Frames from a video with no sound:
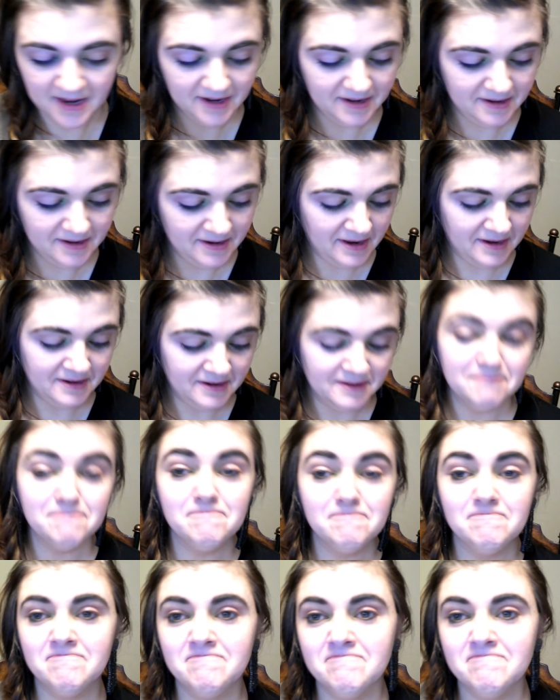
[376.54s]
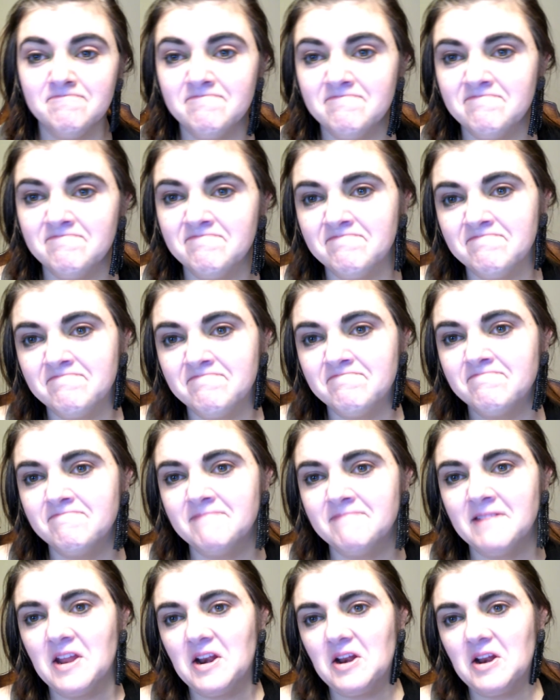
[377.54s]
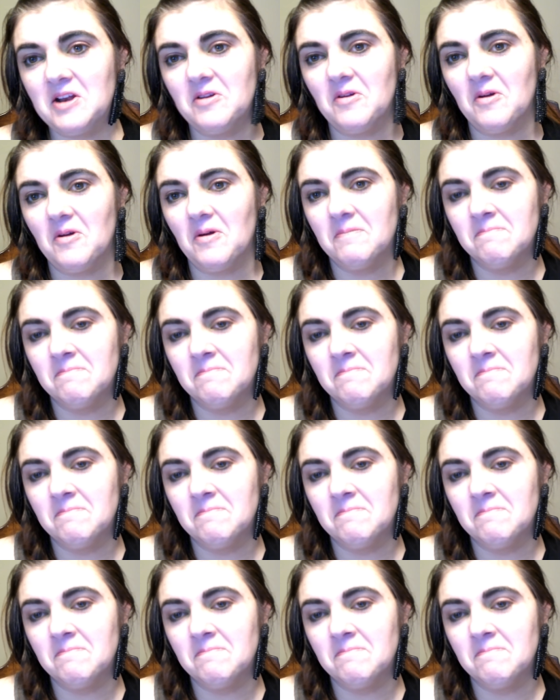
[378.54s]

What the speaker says: None. None at all.